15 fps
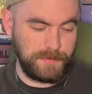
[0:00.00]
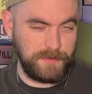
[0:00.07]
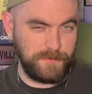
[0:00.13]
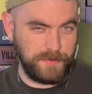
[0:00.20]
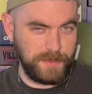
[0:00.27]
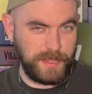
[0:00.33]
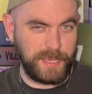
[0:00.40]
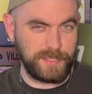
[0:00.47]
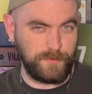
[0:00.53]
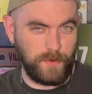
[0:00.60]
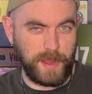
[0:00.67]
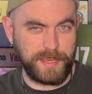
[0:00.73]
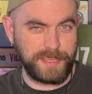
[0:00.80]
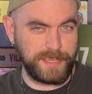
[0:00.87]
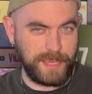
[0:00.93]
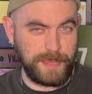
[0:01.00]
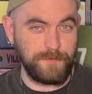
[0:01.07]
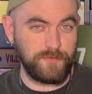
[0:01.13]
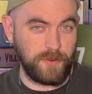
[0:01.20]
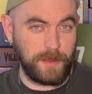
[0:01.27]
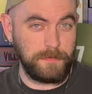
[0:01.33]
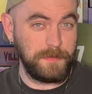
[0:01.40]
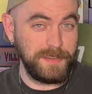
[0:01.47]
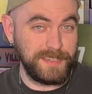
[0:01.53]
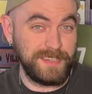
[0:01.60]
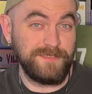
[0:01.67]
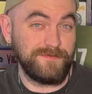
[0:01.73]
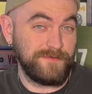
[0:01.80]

realize why the game probably didn't